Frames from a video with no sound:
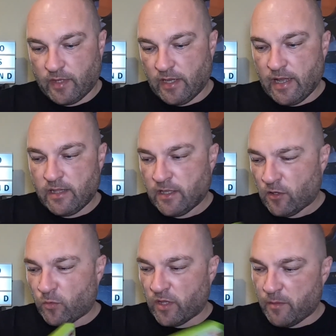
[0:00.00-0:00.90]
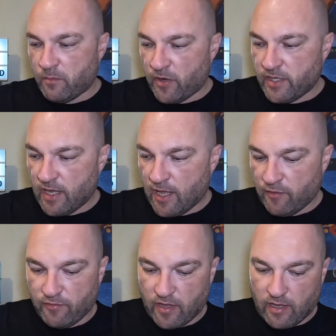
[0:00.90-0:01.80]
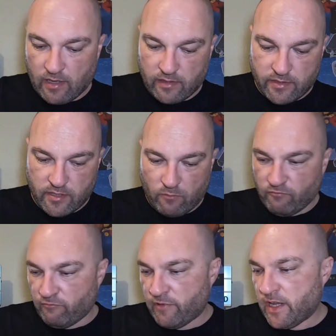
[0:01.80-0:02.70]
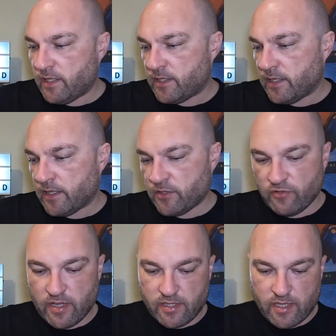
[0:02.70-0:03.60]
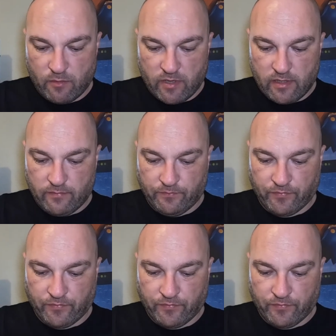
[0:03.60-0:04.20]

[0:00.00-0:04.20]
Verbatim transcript: Again, another one I might have, and I don't really think it trades that well.